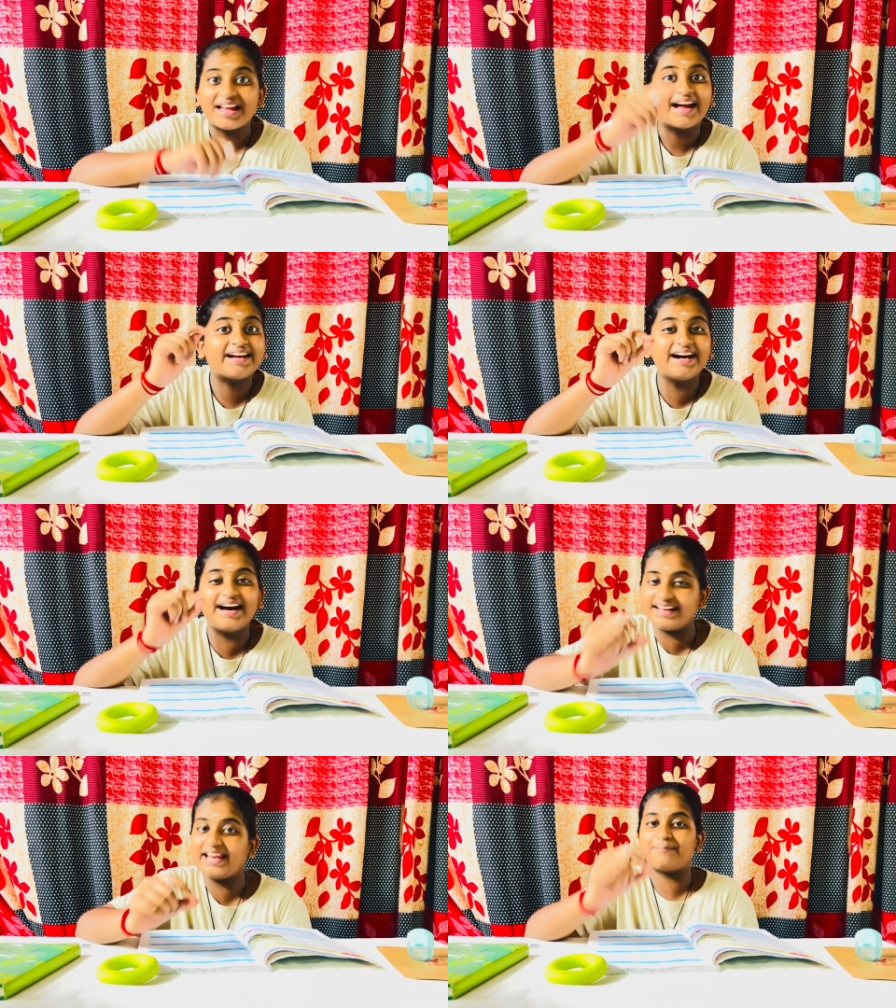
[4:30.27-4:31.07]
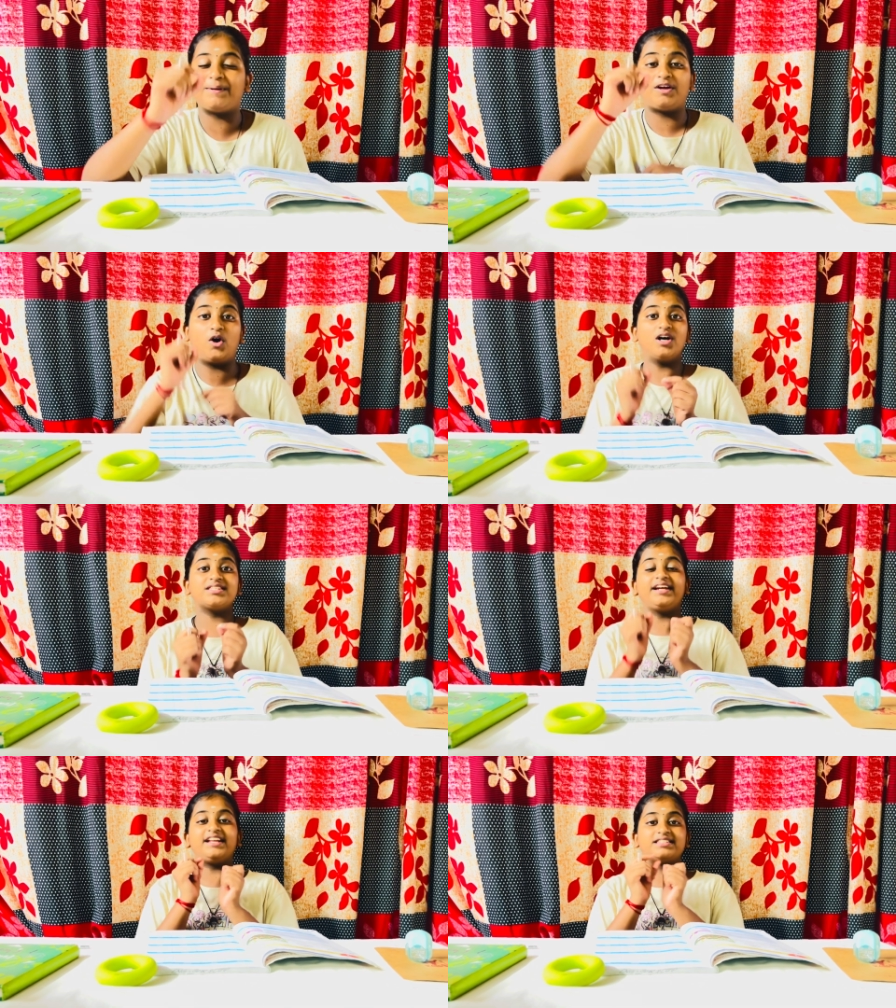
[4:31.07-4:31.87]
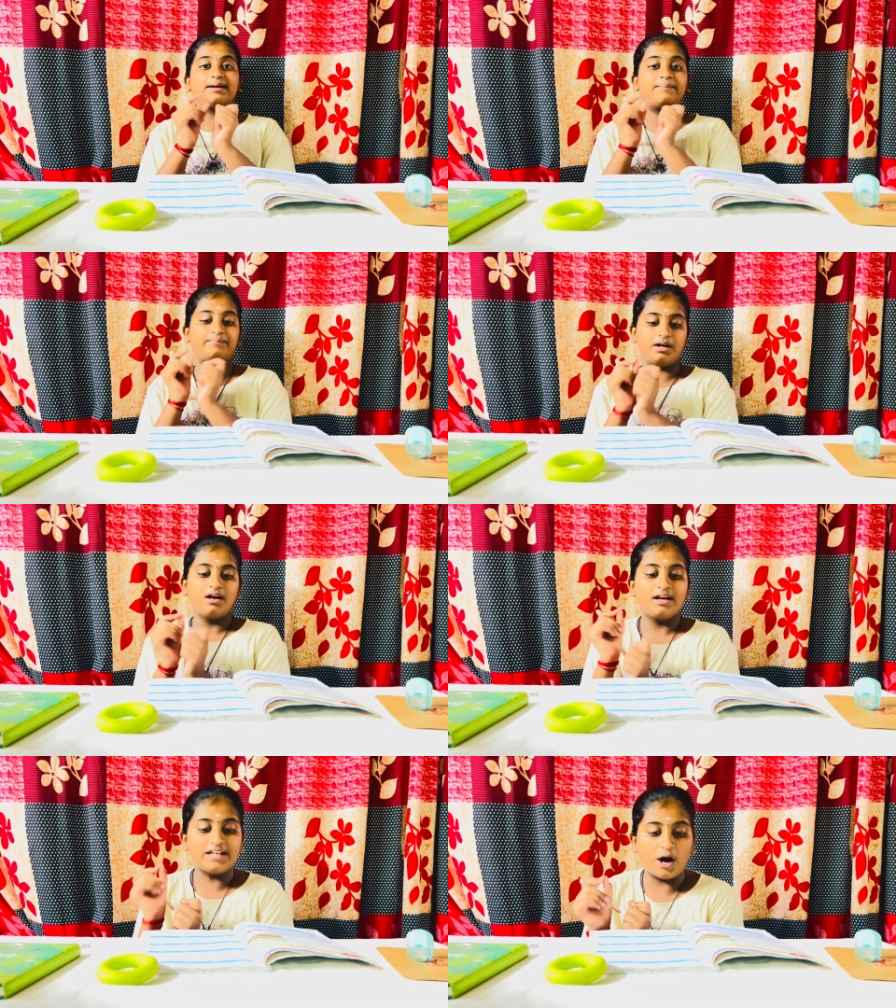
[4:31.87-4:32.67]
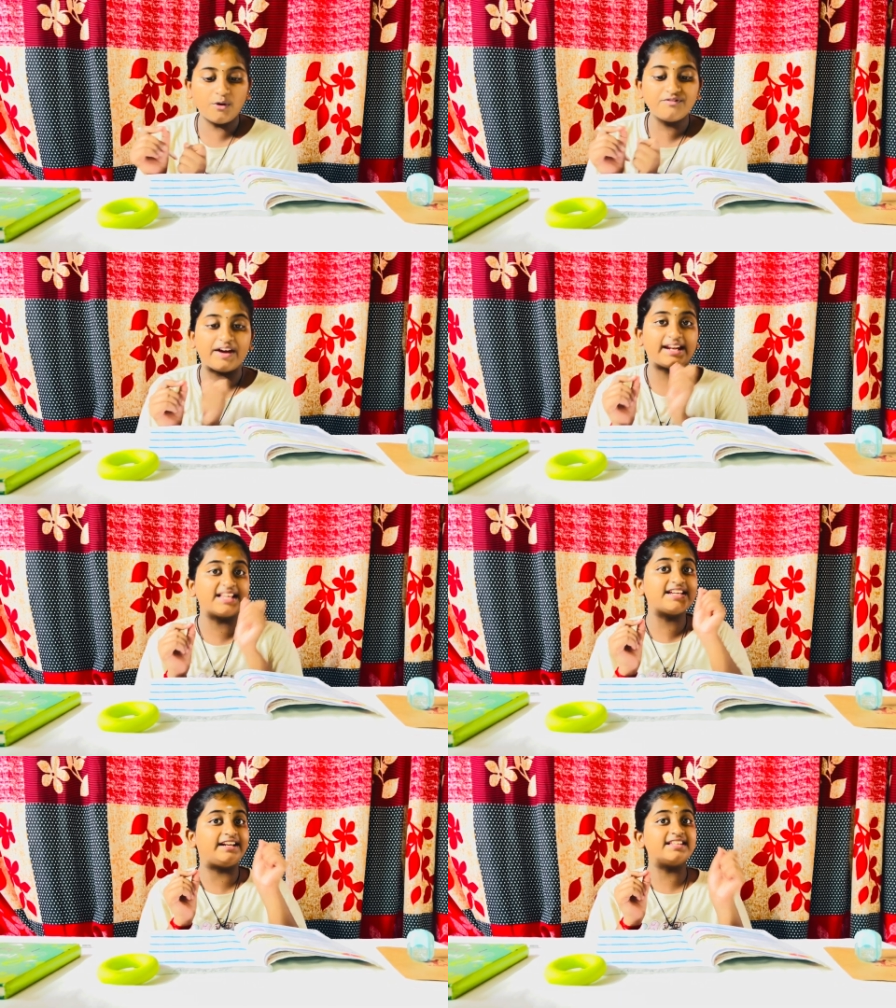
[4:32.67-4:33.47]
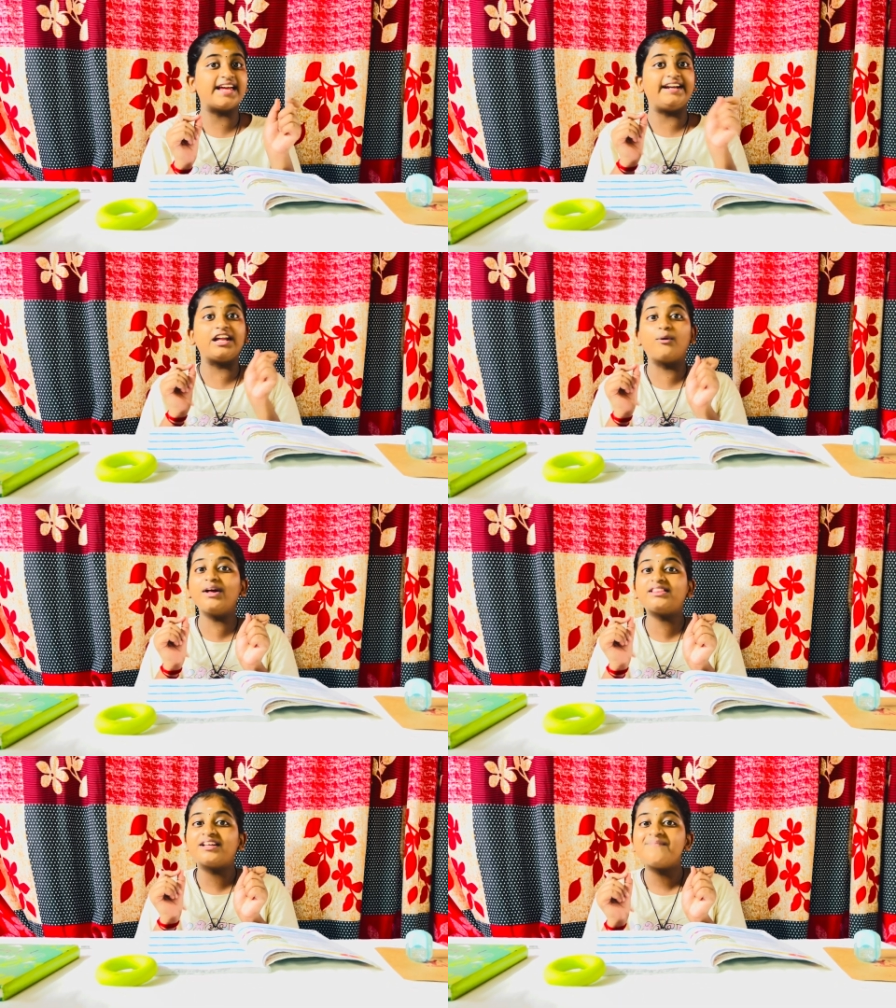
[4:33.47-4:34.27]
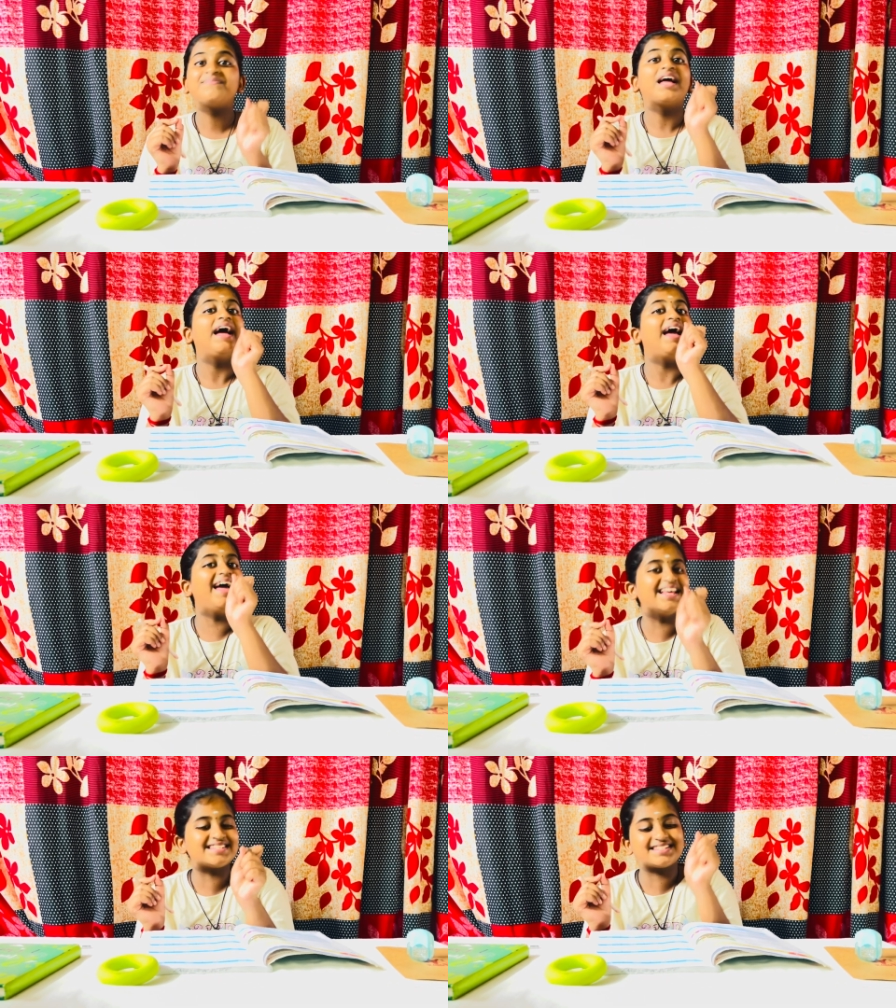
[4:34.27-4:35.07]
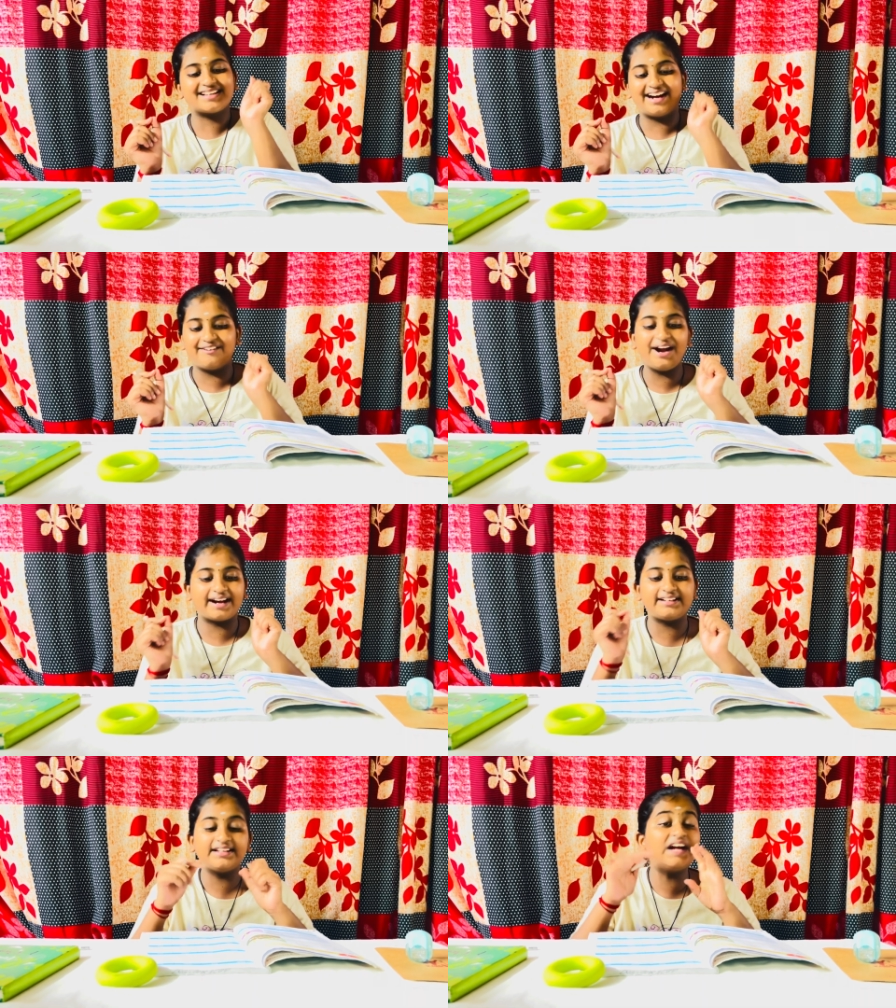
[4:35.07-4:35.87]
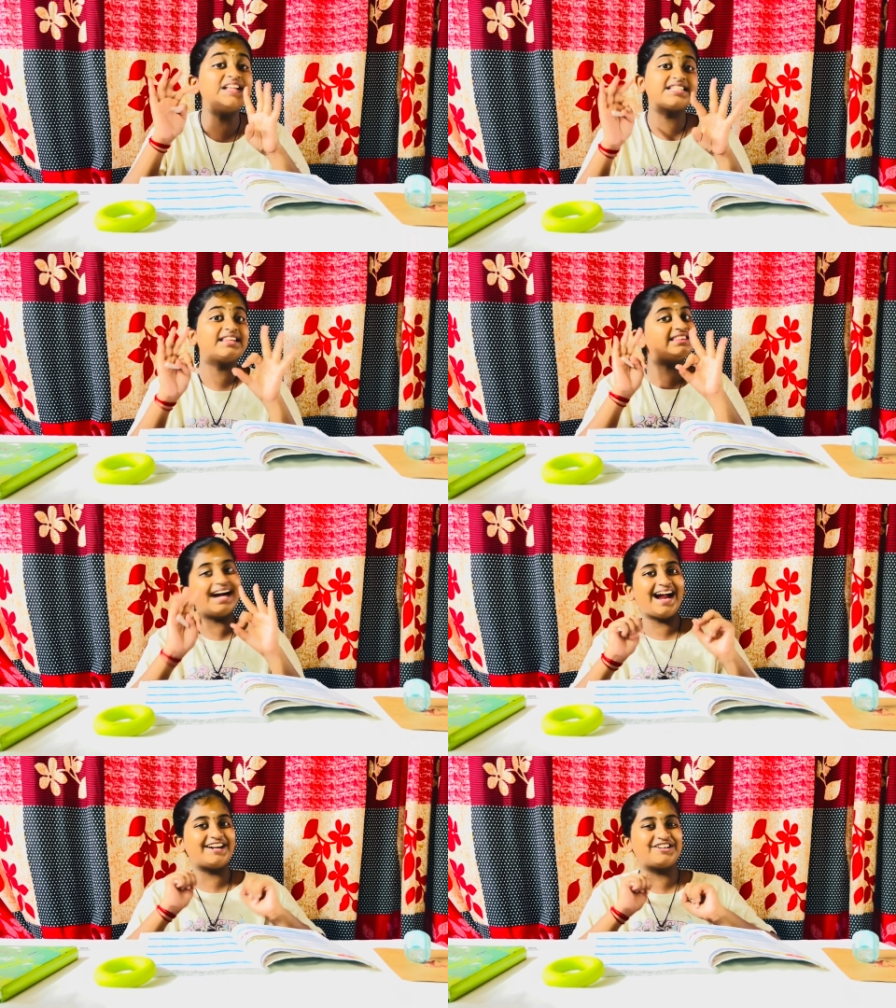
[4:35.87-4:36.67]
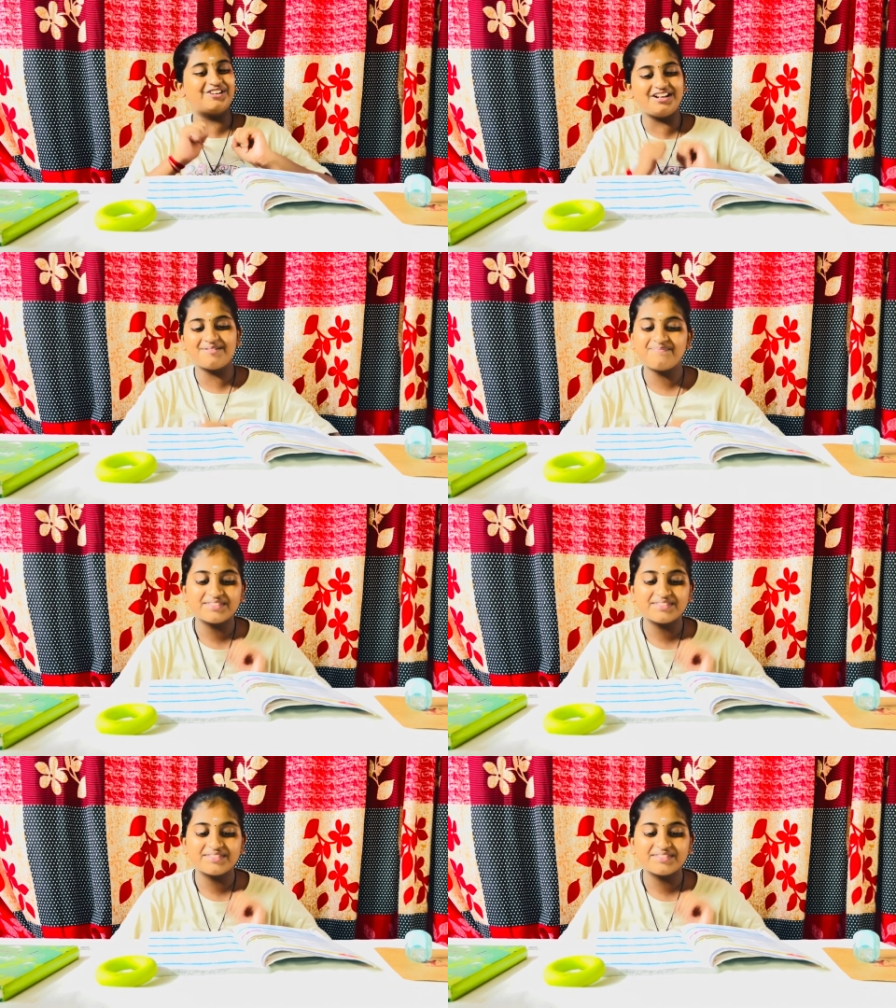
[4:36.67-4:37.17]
Correct, because it is a noun whereas it is ending with S. Correct. Now this is the third rule.